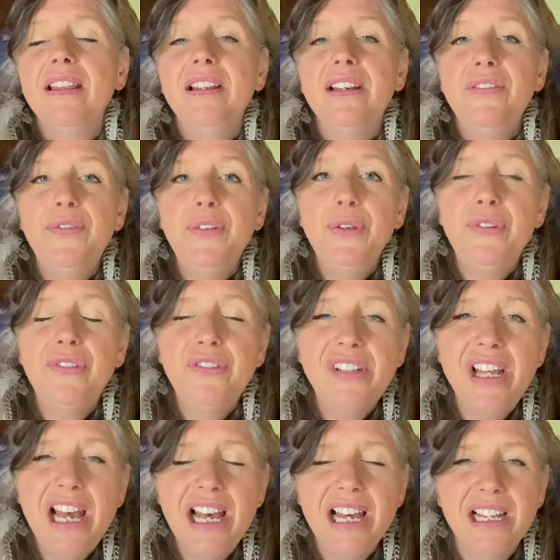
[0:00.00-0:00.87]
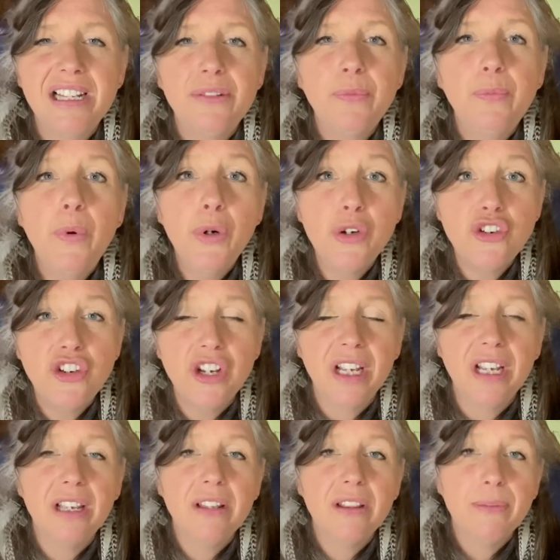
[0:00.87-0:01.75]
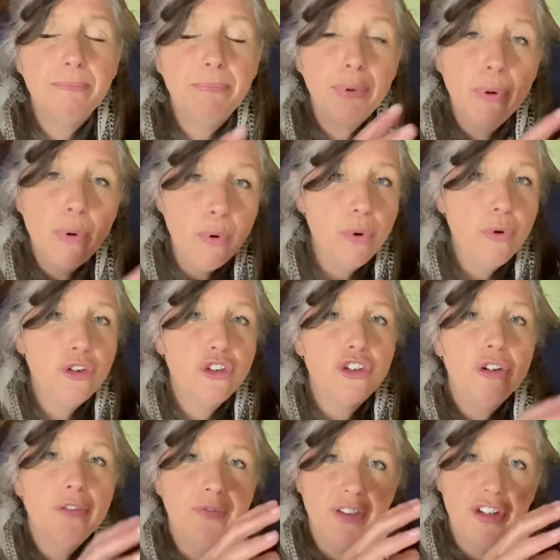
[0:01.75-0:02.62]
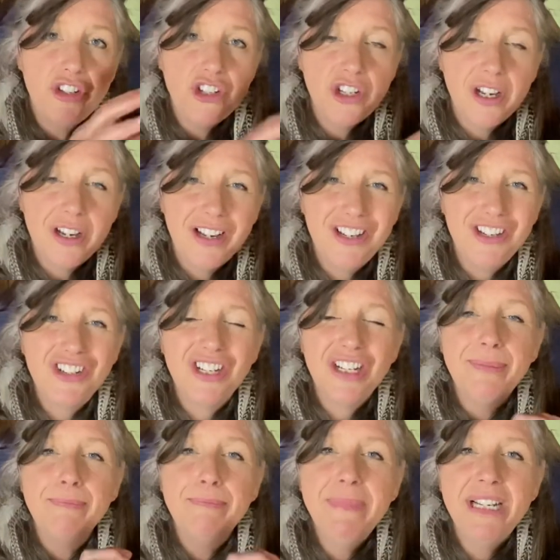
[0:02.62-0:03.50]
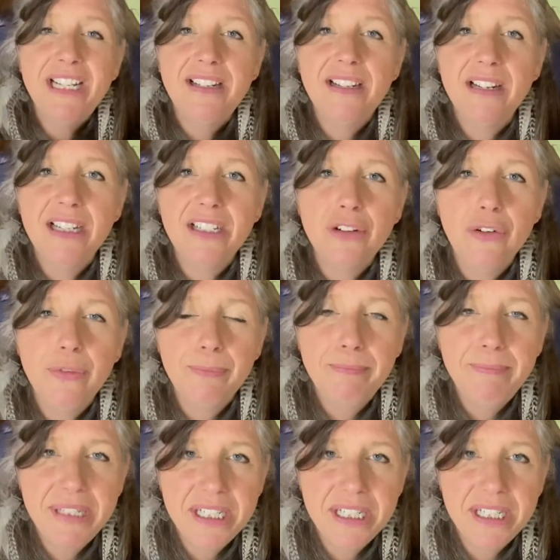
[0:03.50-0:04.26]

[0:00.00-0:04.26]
that if you stand watching the porch of the church at midnight on